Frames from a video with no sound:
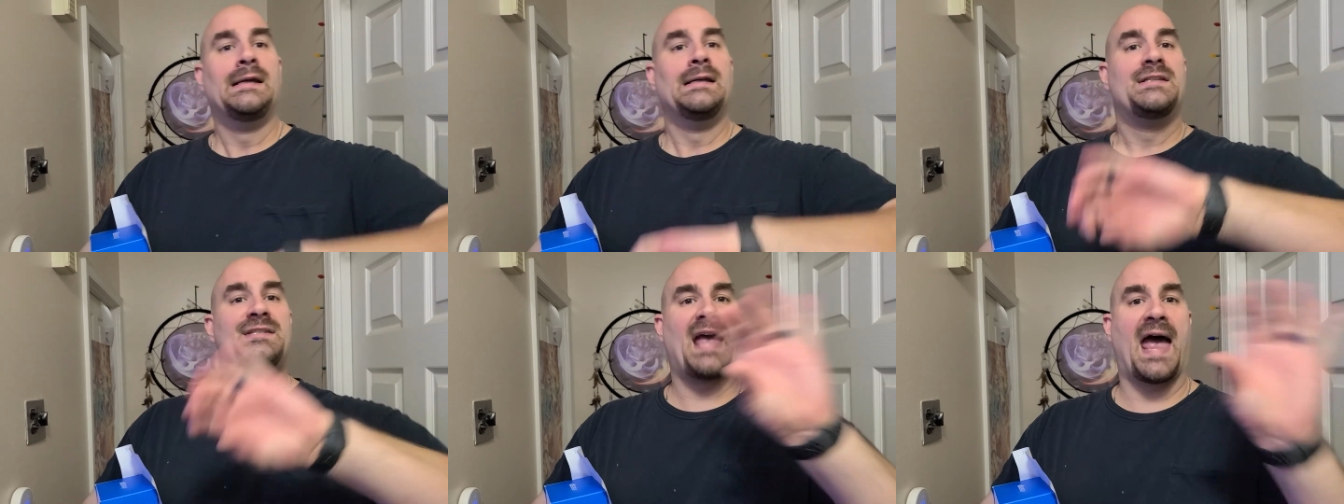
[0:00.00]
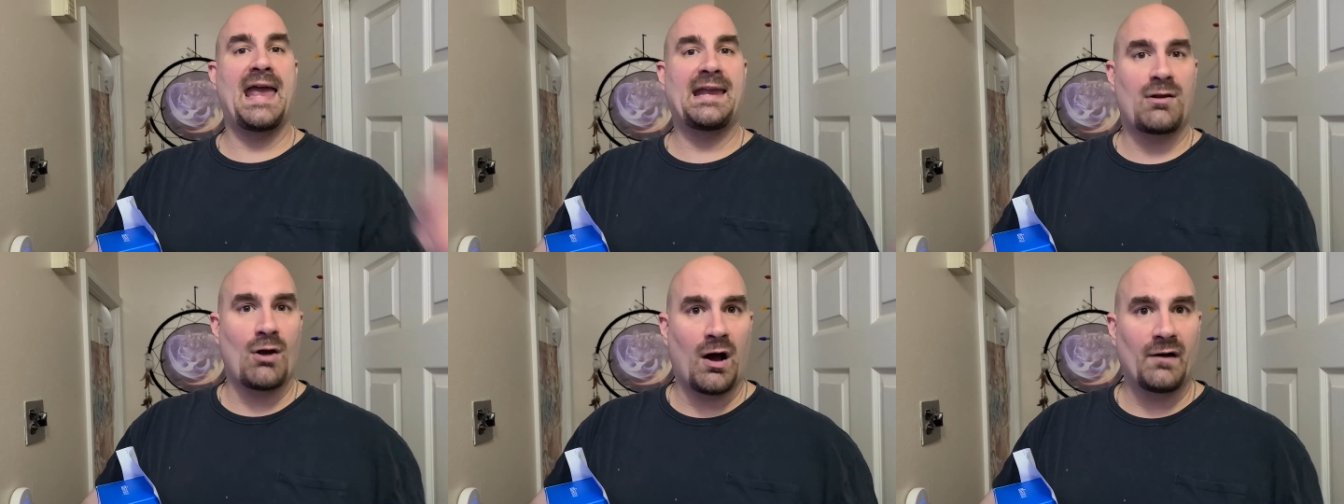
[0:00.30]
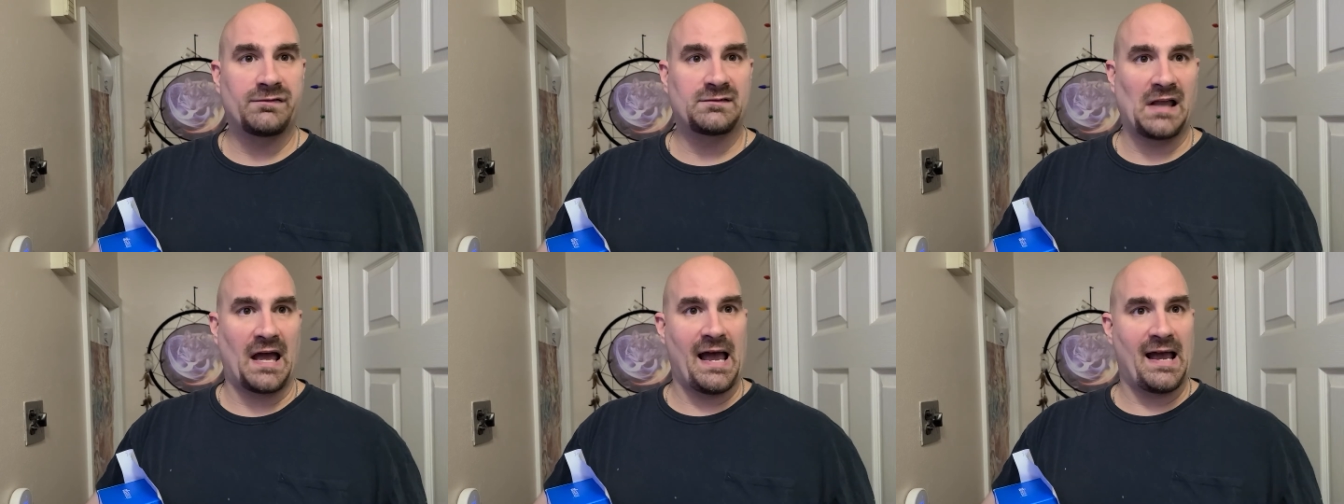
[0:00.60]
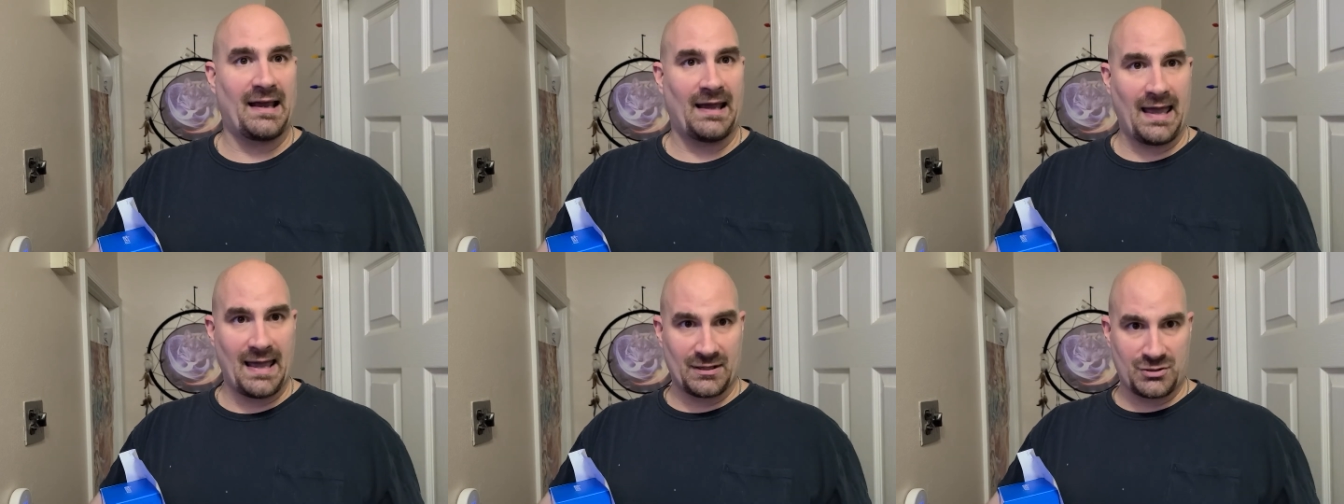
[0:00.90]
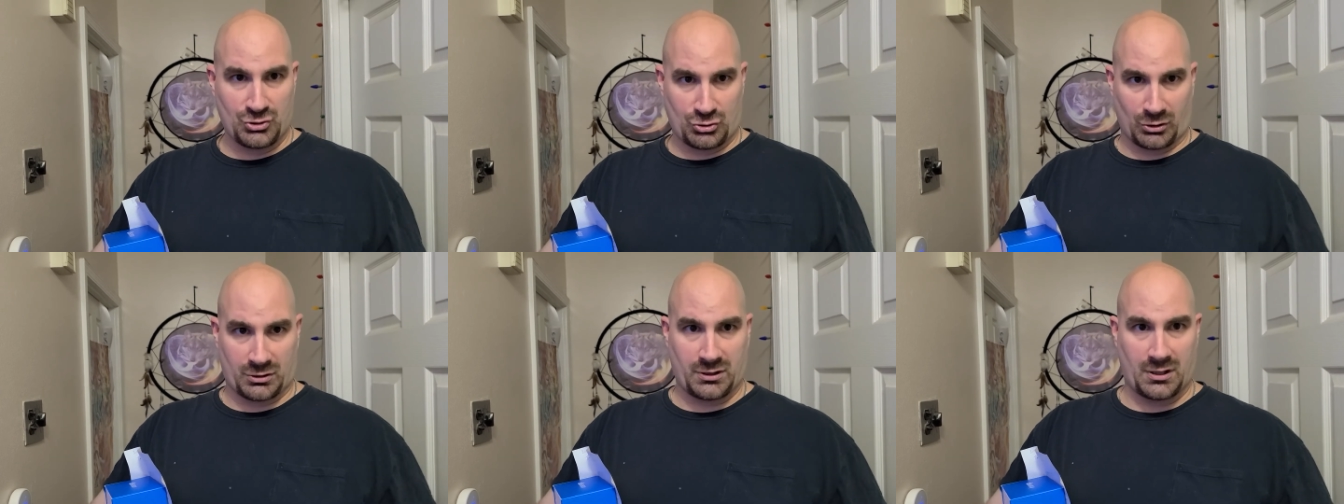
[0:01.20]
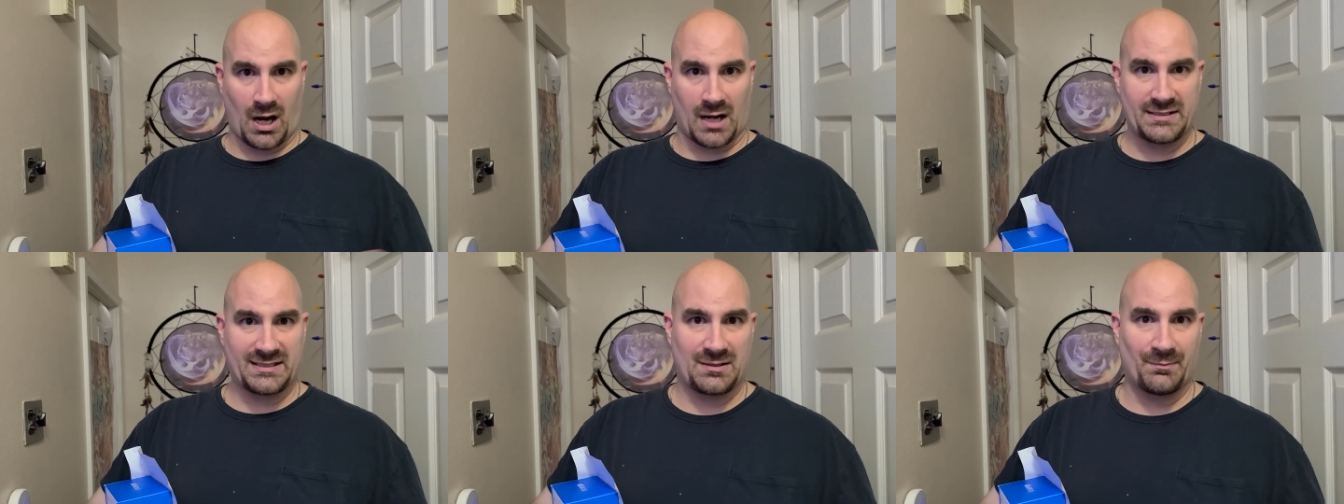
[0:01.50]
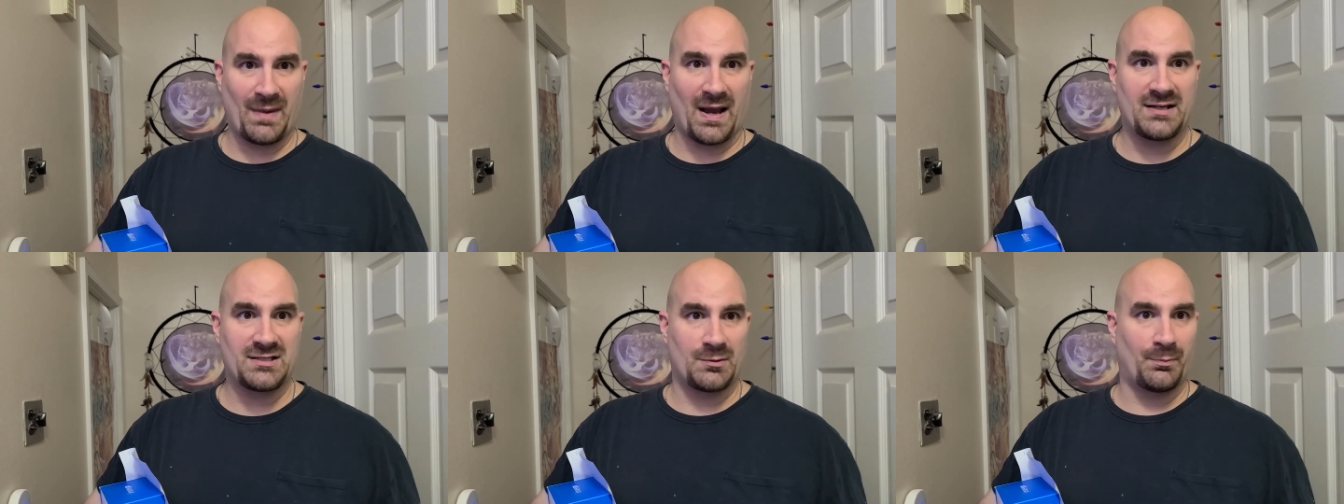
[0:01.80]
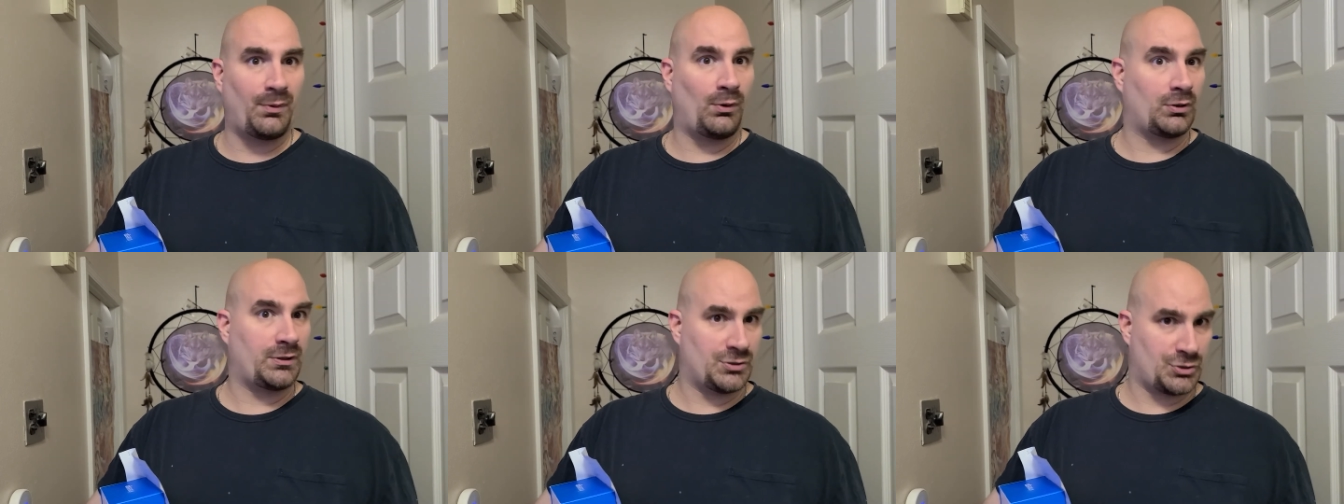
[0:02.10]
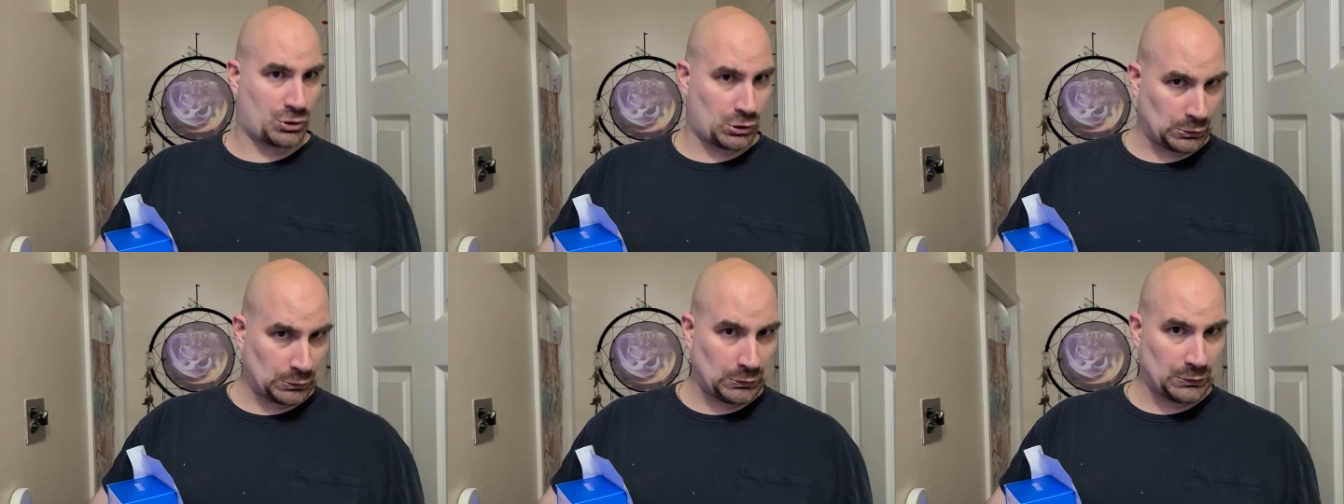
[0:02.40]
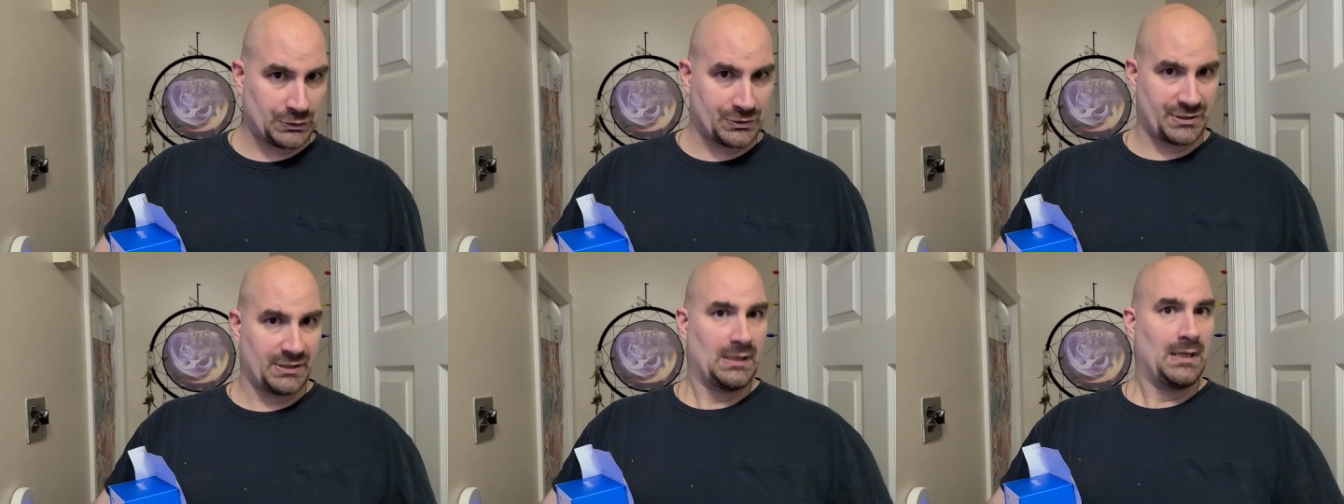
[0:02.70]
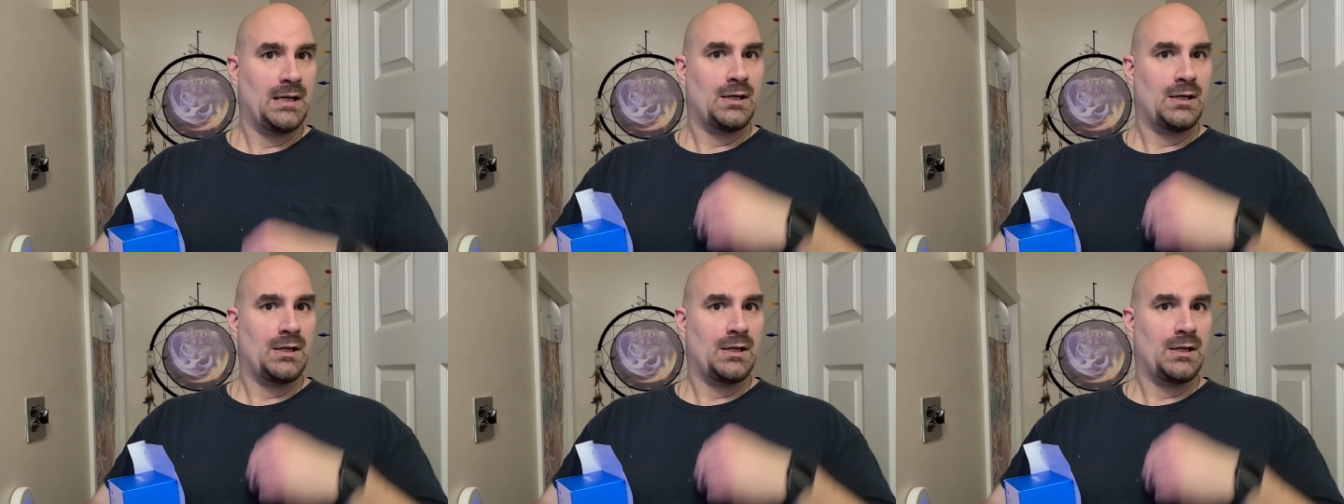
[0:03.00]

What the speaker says: take off the extra customizable controls,